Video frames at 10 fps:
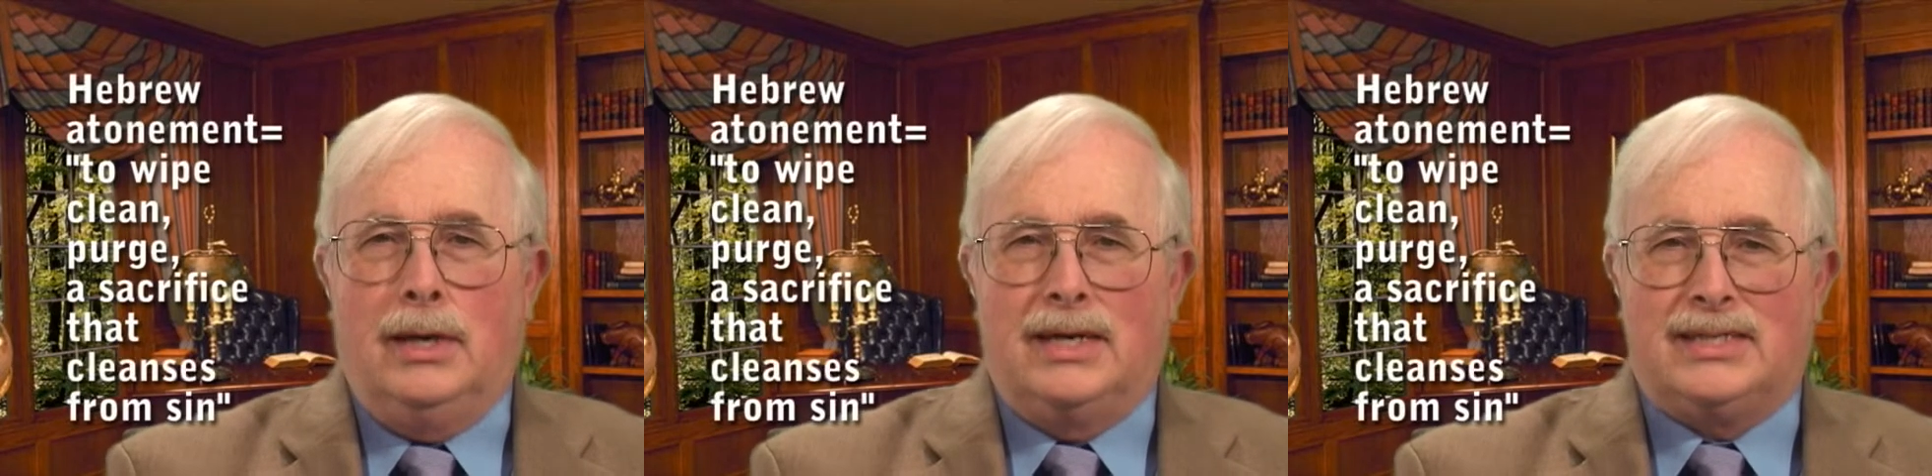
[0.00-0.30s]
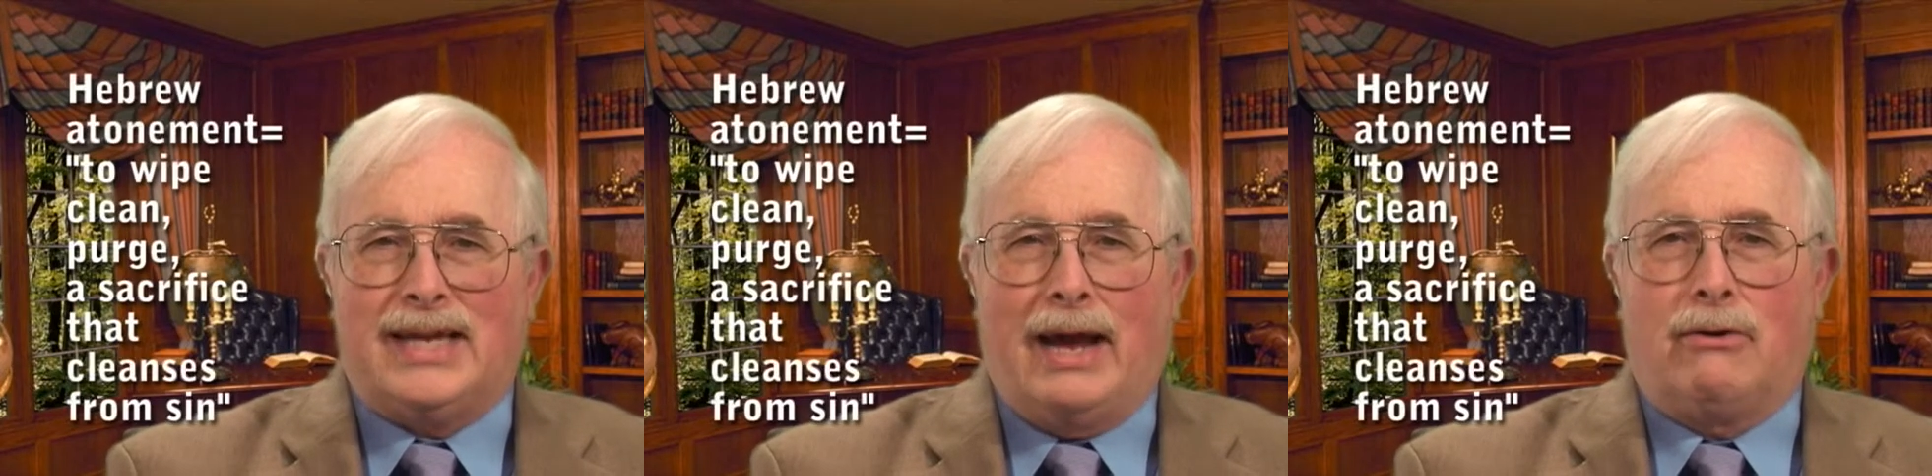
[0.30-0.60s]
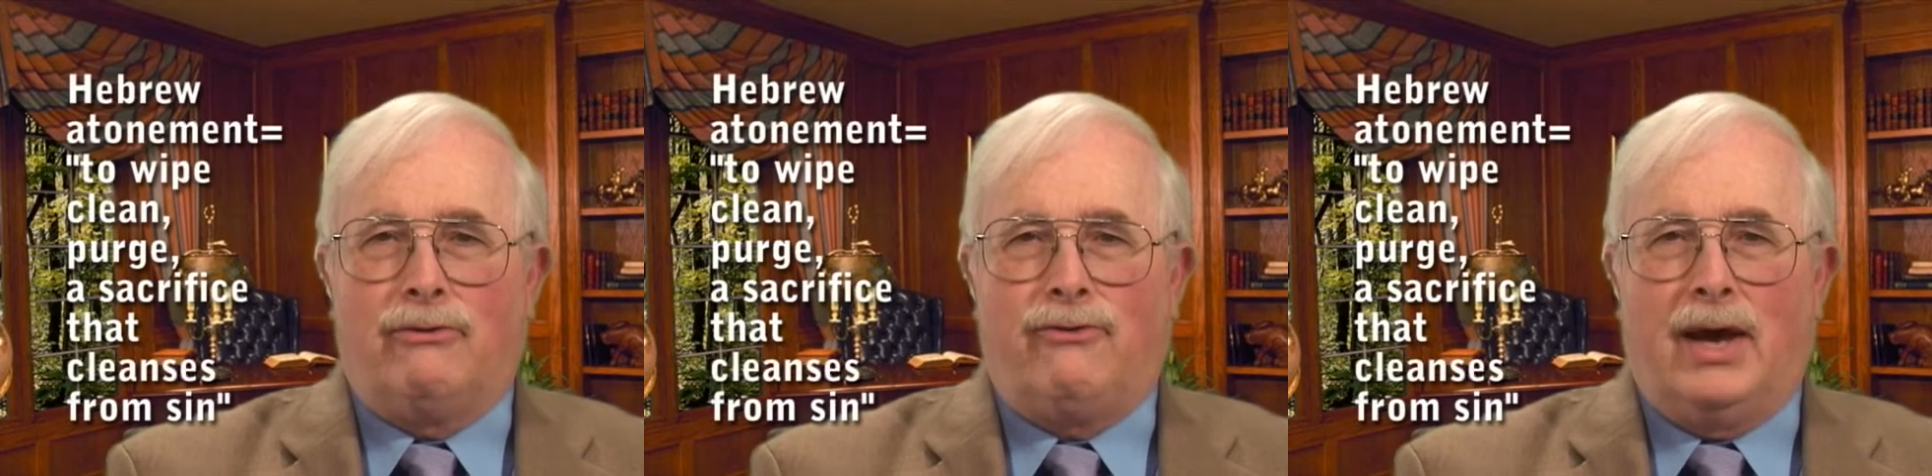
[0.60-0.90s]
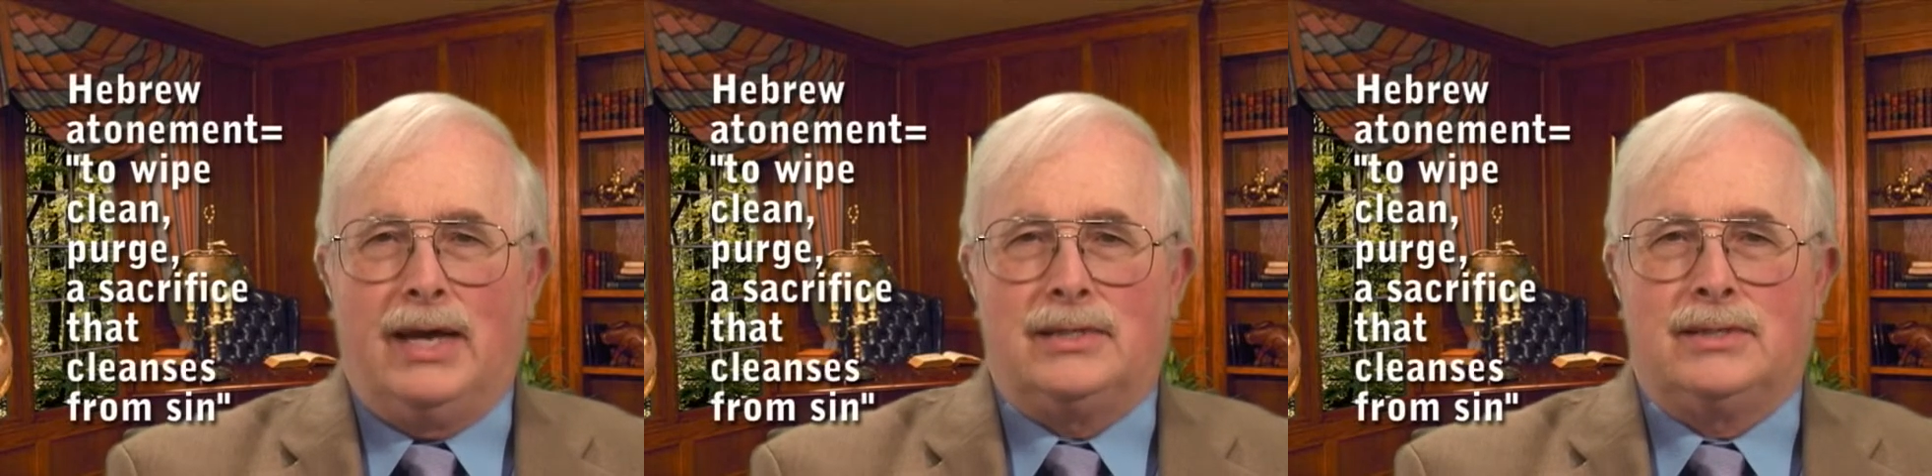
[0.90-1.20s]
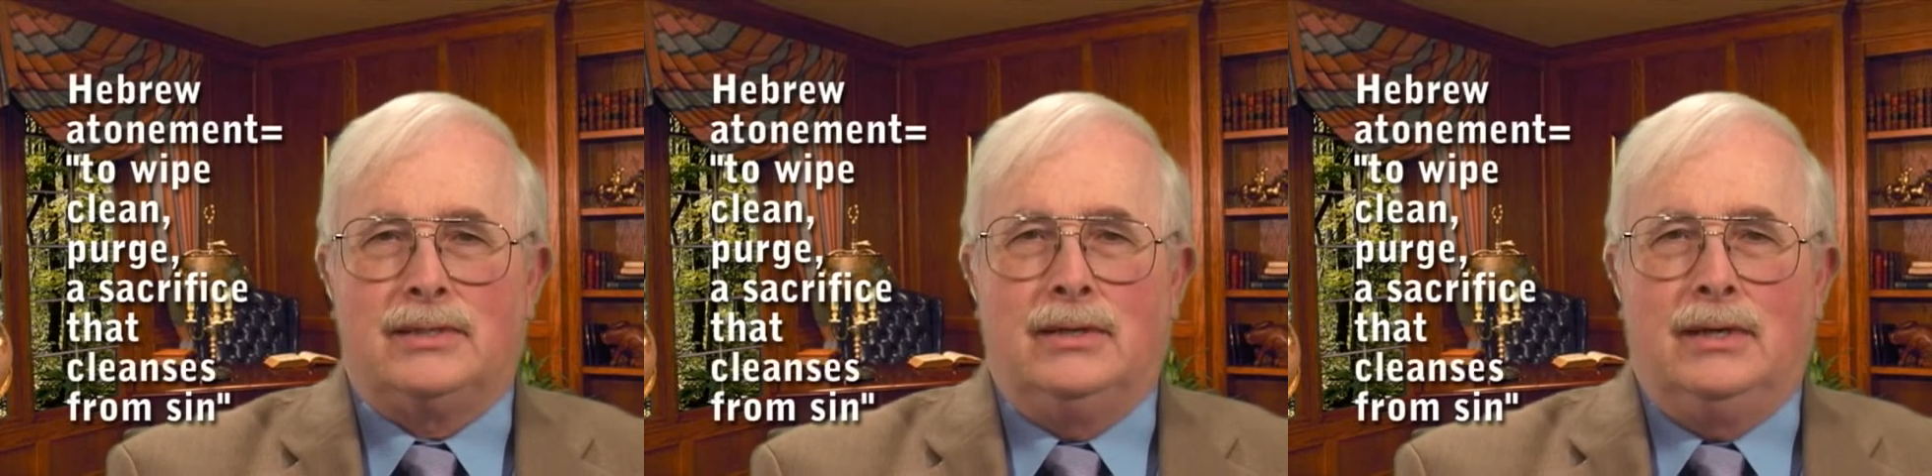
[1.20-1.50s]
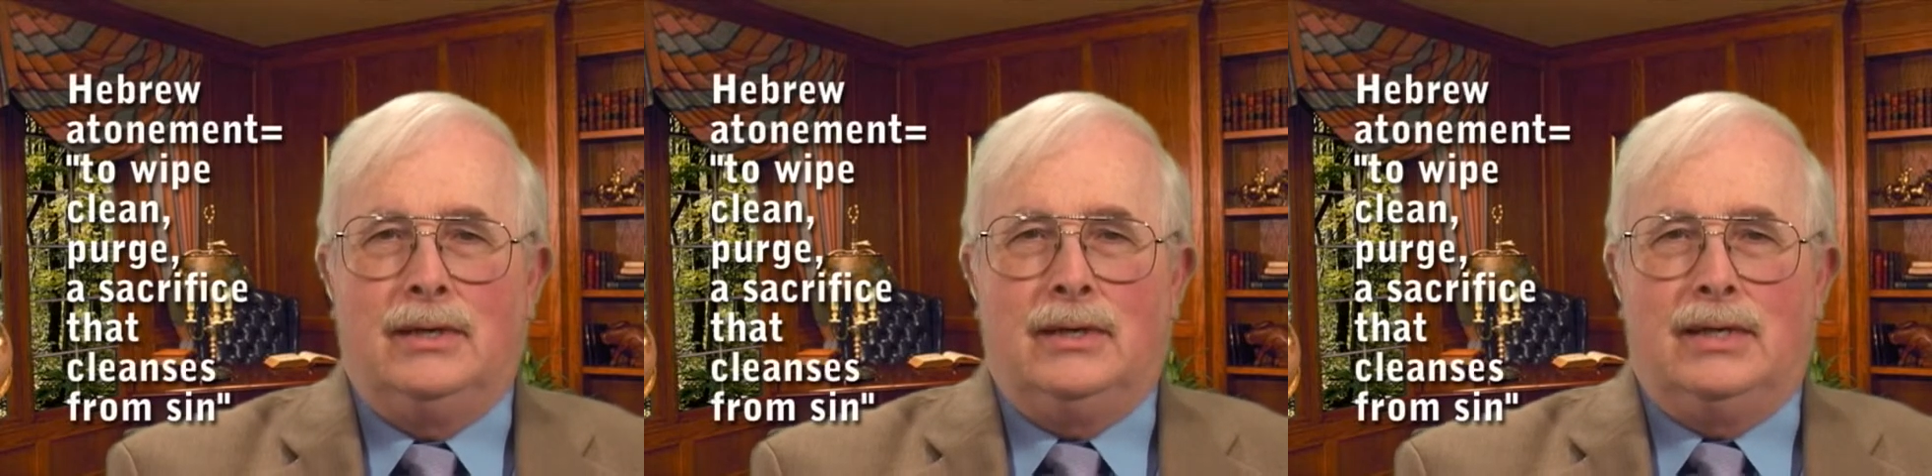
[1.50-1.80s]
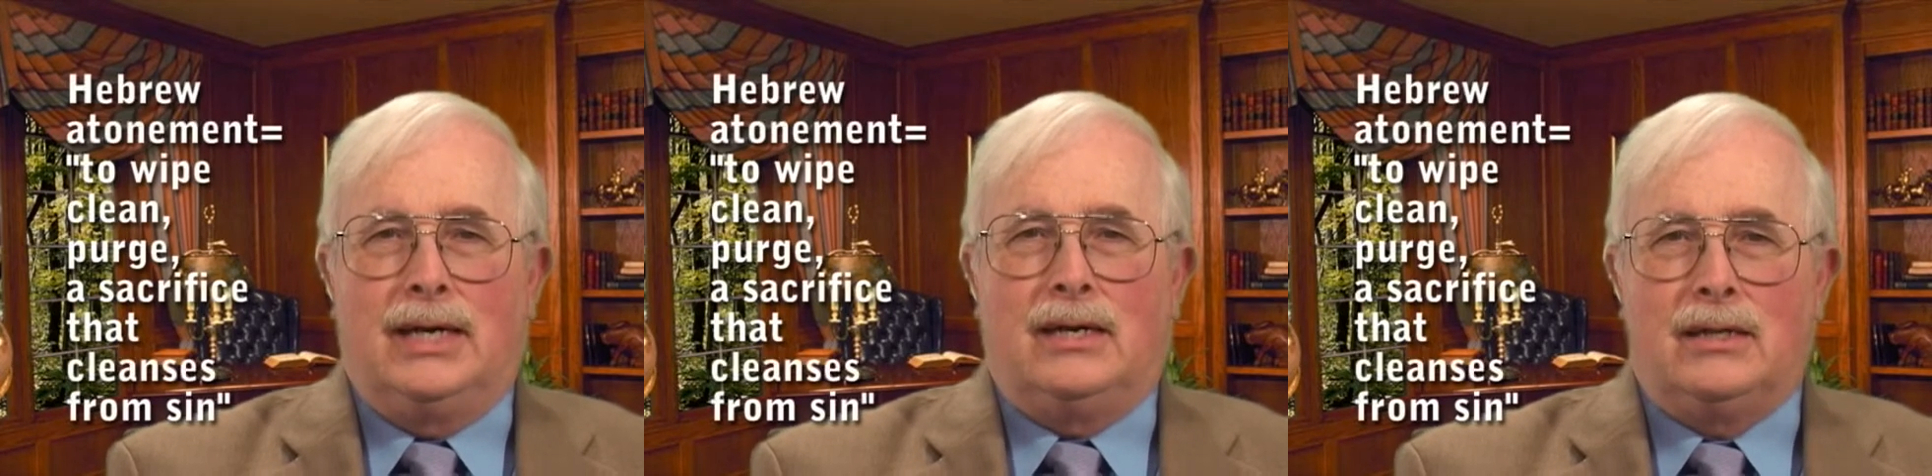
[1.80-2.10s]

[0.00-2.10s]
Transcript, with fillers: a sacrifice that